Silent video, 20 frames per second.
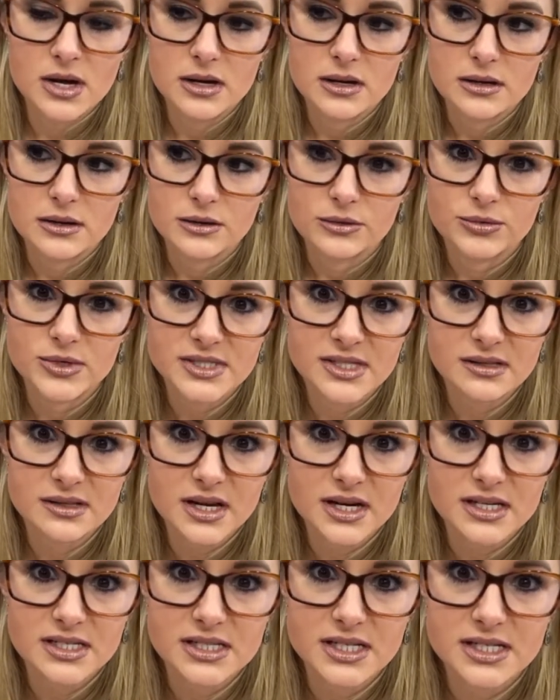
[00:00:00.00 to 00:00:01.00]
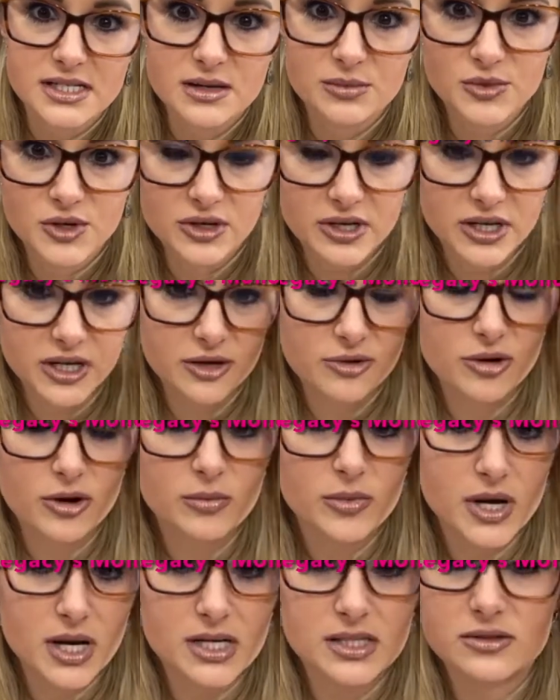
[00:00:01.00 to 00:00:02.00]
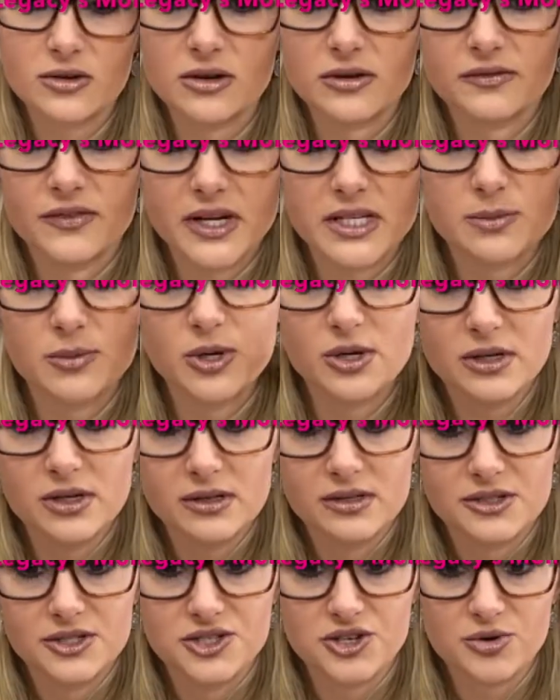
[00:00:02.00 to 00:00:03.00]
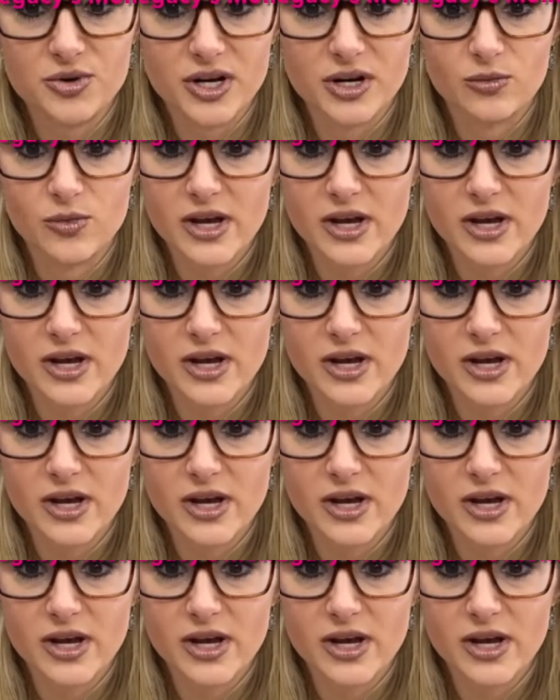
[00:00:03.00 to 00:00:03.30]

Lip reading: Risen Legacies community group, guys, on Facebook, do it.